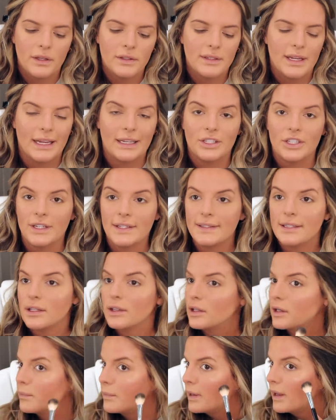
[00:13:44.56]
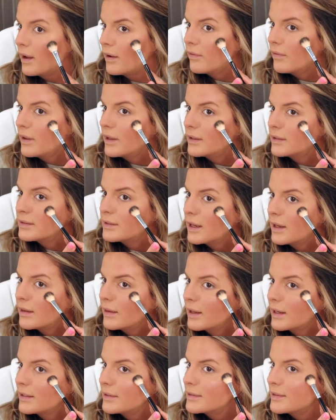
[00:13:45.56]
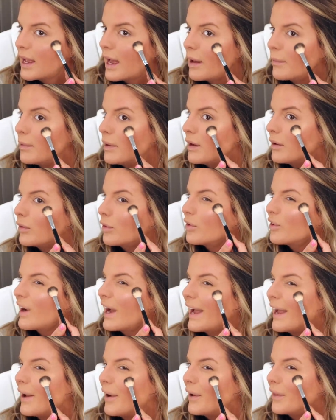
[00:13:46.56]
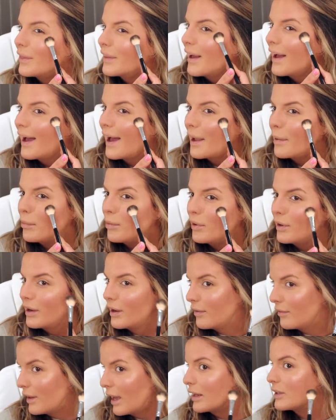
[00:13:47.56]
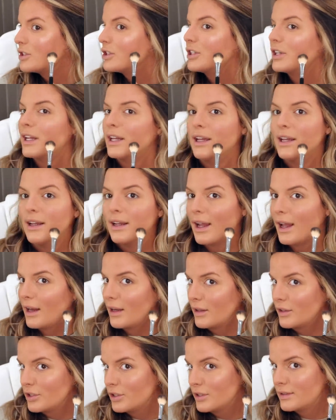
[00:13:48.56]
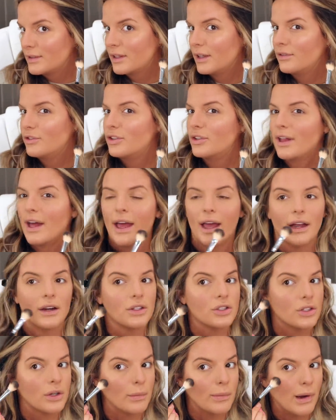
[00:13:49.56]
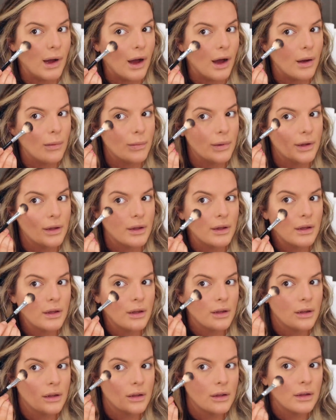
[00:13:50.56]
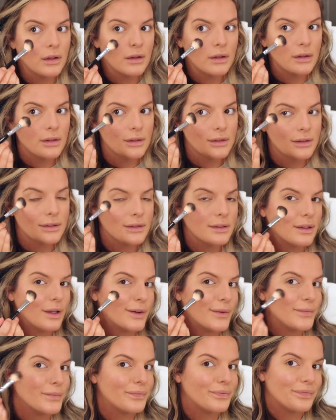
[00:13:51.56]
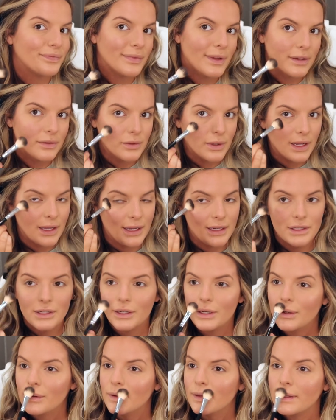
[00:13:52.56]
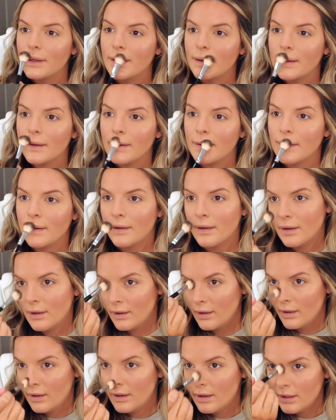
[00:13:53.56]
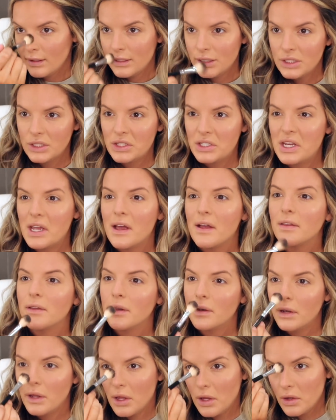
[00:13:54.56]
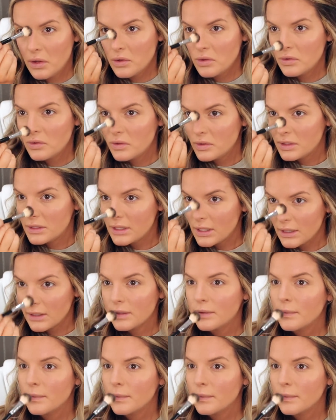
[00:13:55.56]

take just a little bit of this and like dab it right on the high point of that cheek and it just gives you that extra pop. So that's what I like to do with it. Down the nose.